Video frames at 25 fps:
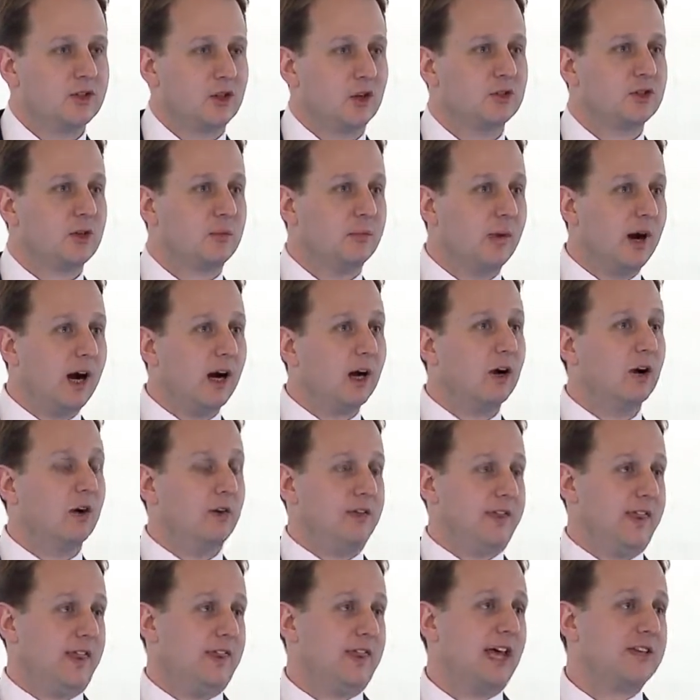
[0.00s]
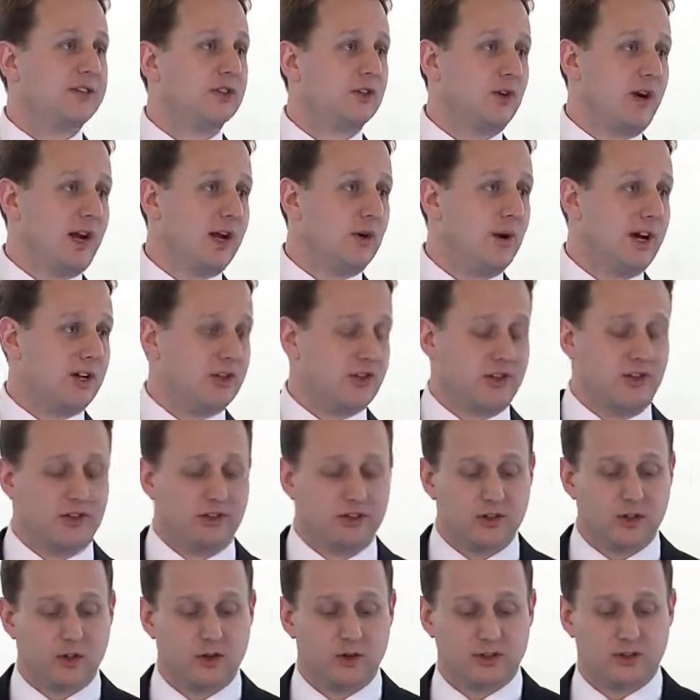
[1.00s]
So tomorrow, that's a great
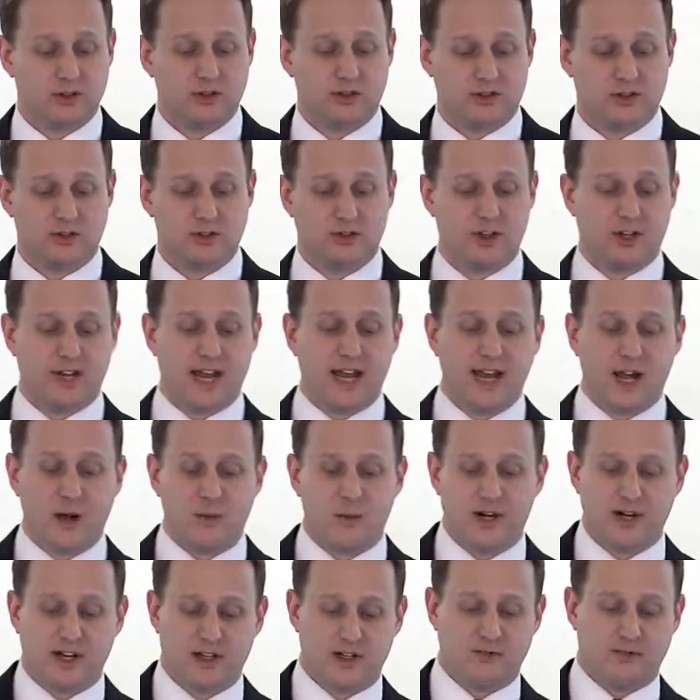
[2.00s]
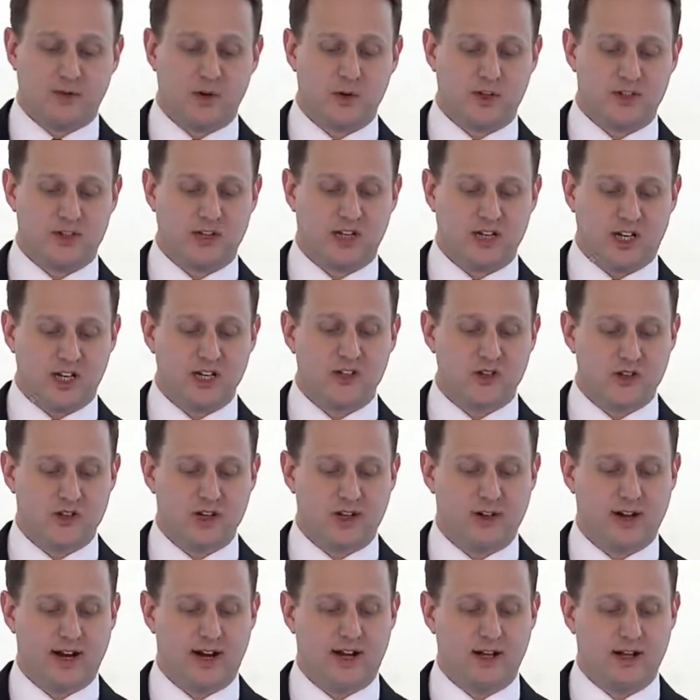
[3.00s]
question. So today I wanted to focus on
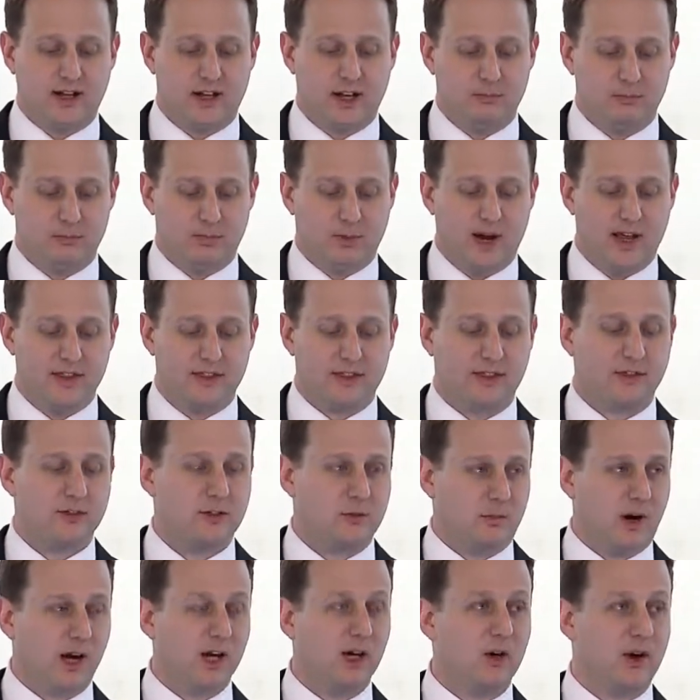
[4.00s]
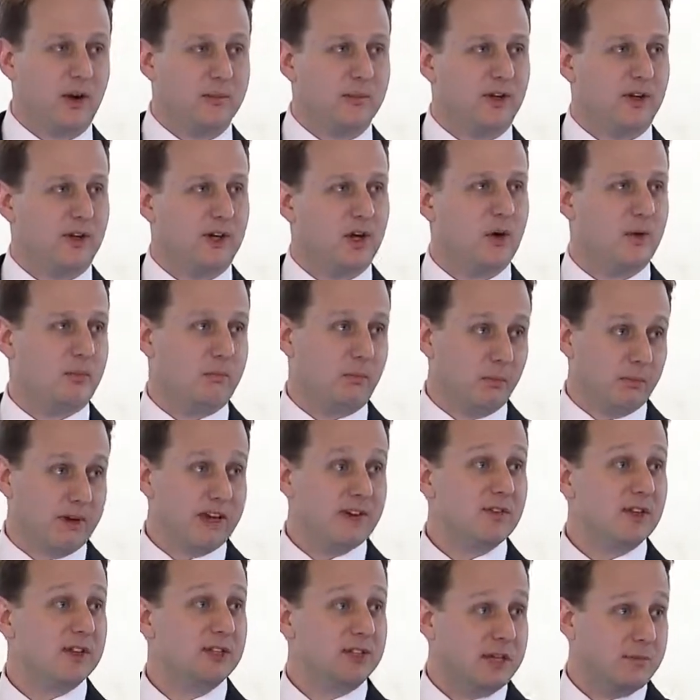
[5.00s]
engineering and breadth. Tomorrow I'm going to go
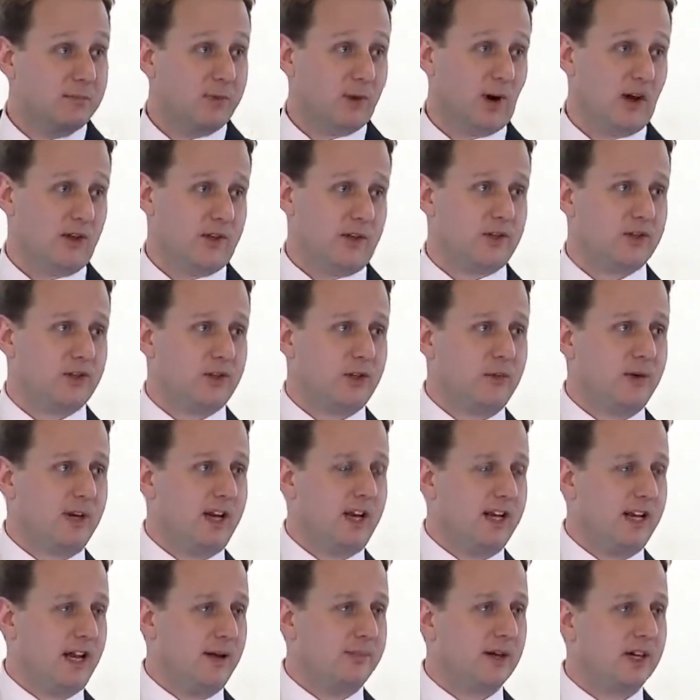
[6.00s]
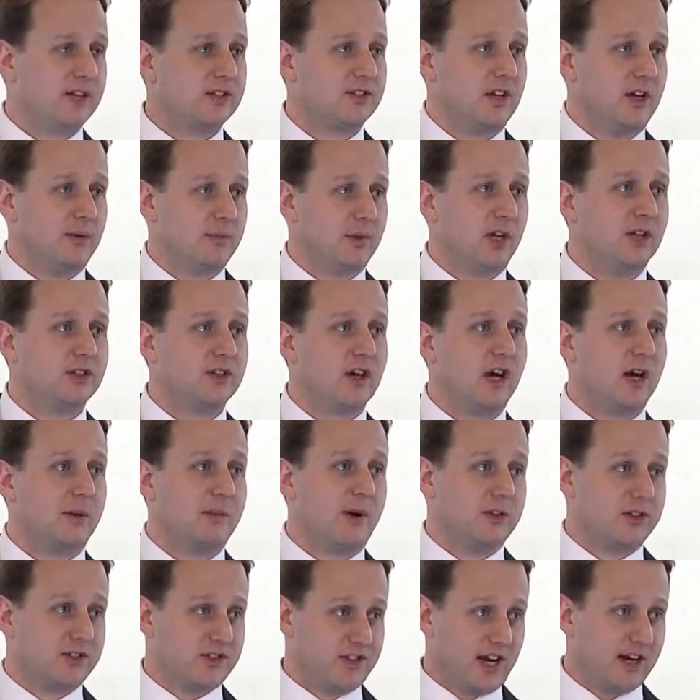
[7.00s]
even deeper on this thermodynamics, and I'm going to
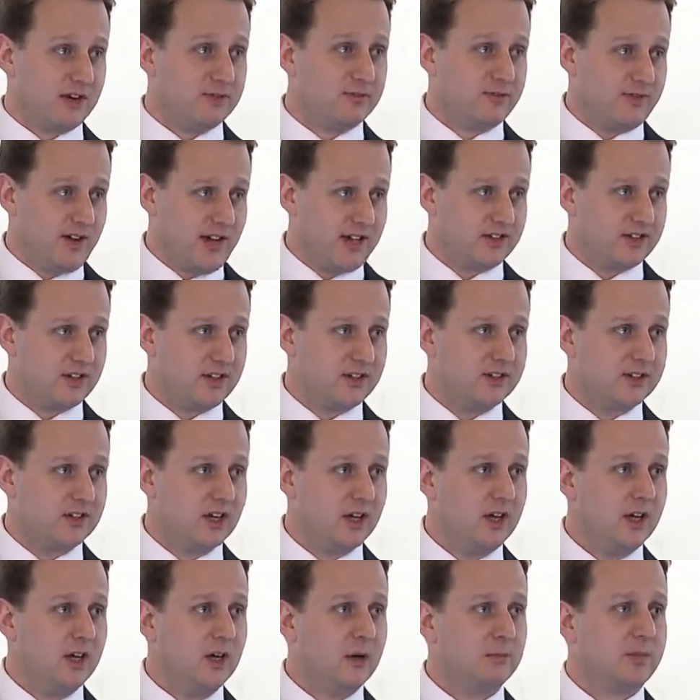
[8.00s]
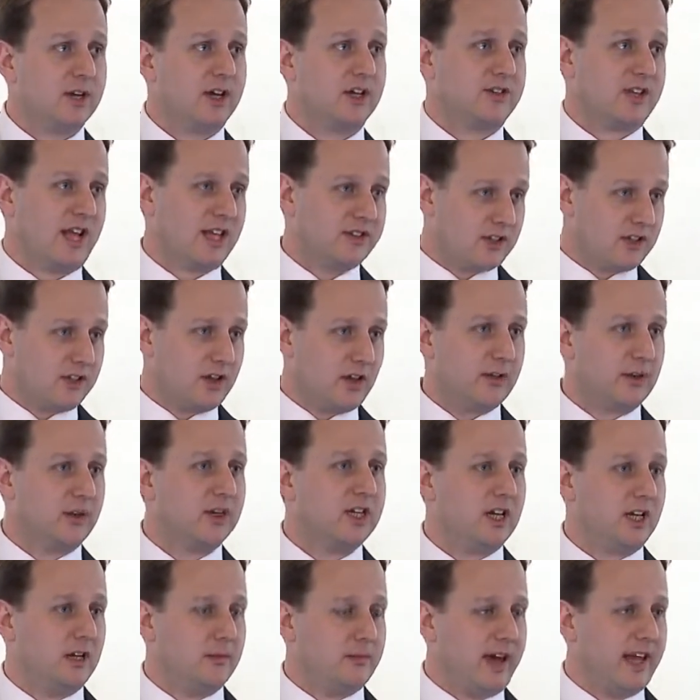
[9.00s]
talk about second phases, because that's
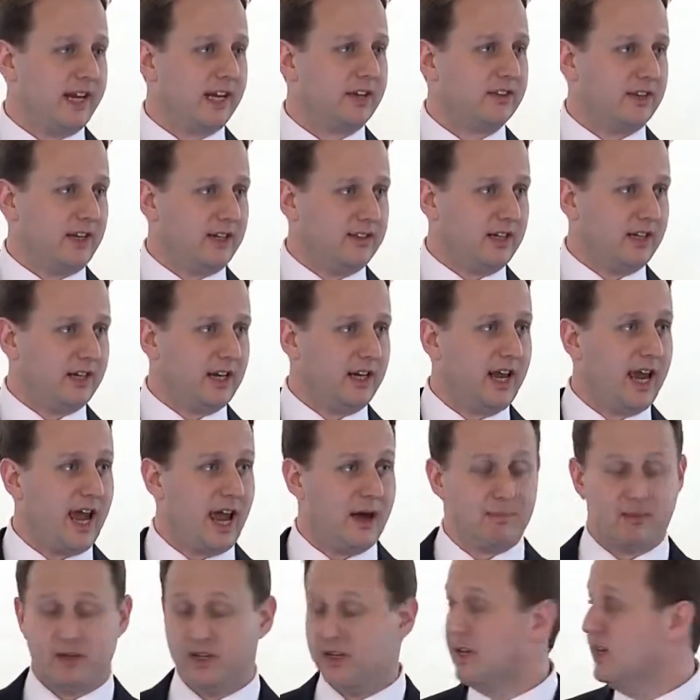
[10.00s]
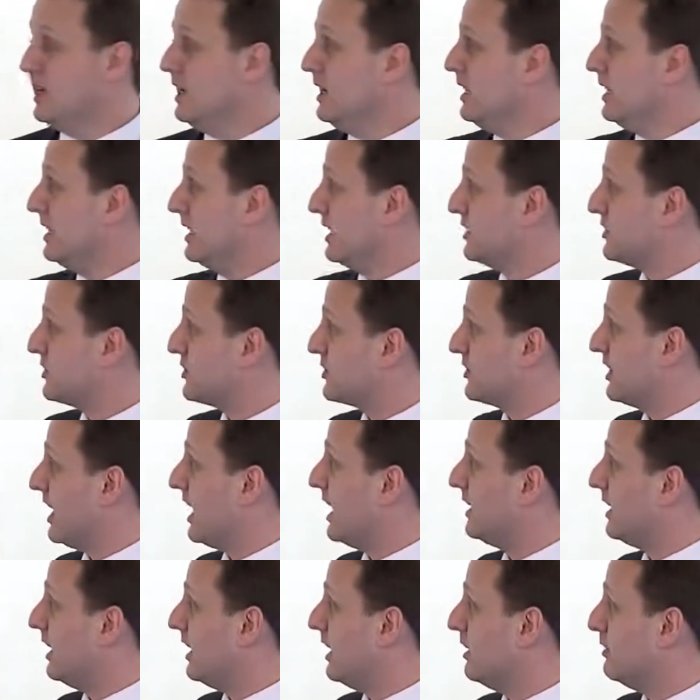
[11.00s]
another kinematic thing that can happen.
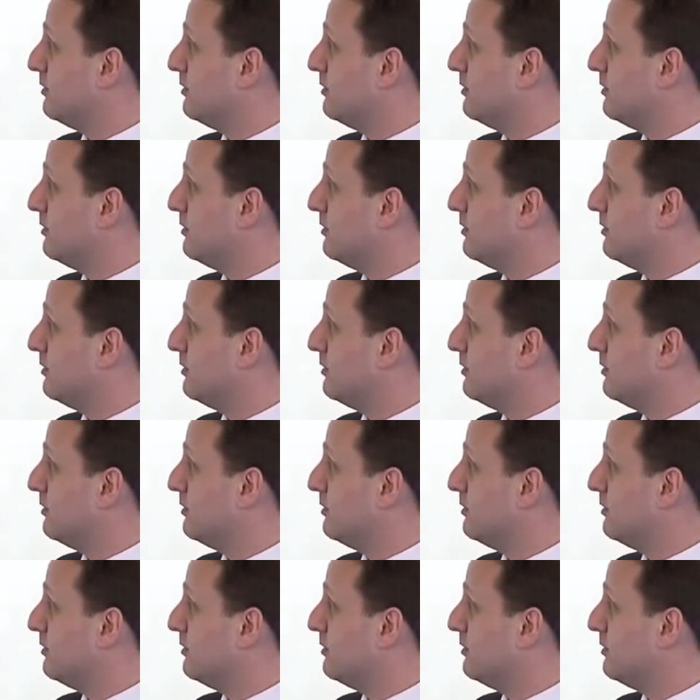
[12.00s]
Instead